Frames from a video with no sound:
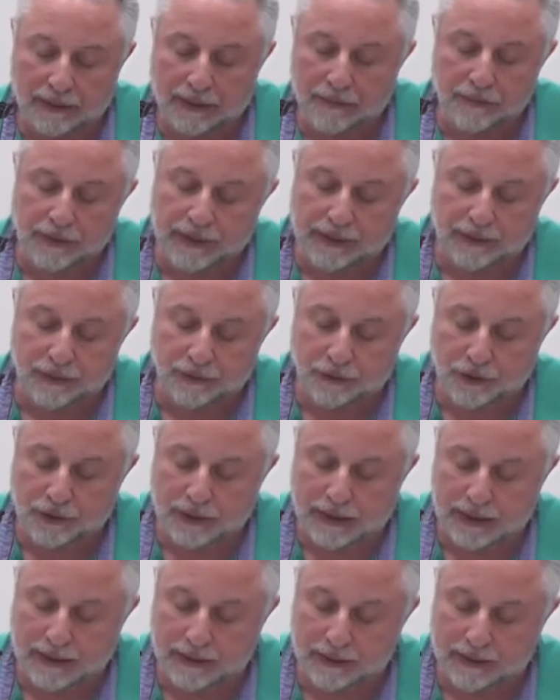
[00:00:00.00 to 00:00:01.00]
them
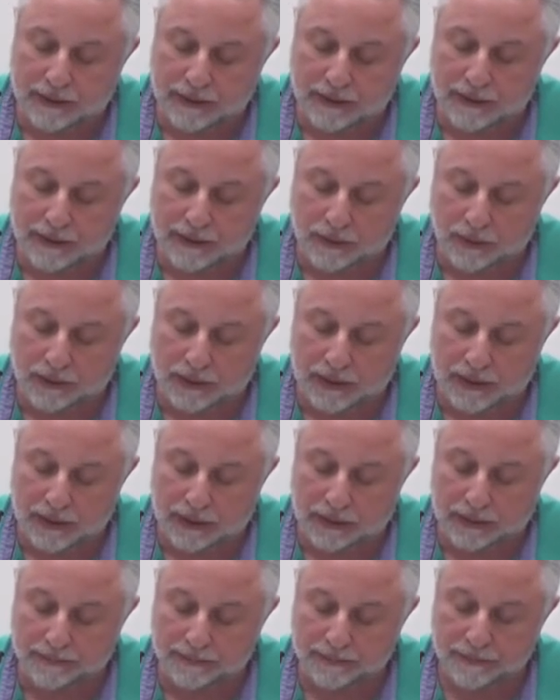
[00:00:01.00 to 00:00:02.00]
Wittgenstein and Lyotard.